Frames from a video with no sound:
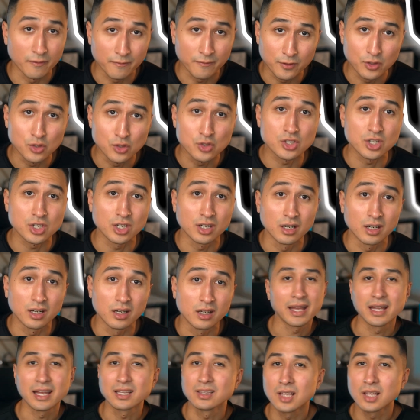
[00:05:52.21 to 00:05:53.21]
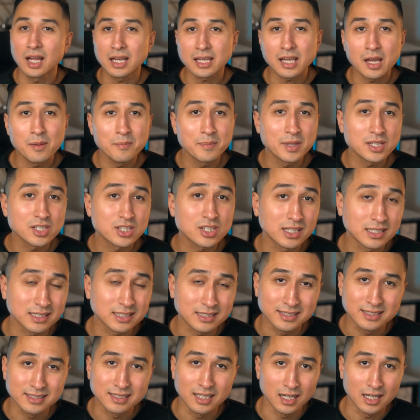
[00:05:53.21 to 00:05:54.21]
future. And like I mentioned at
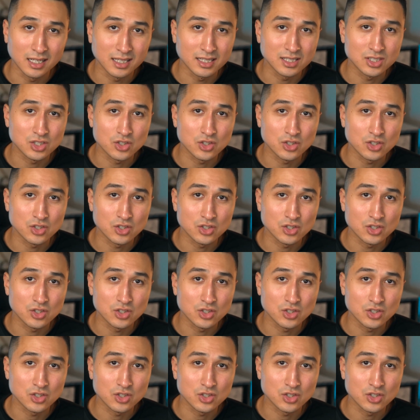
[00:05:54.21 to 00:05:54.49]
the start of this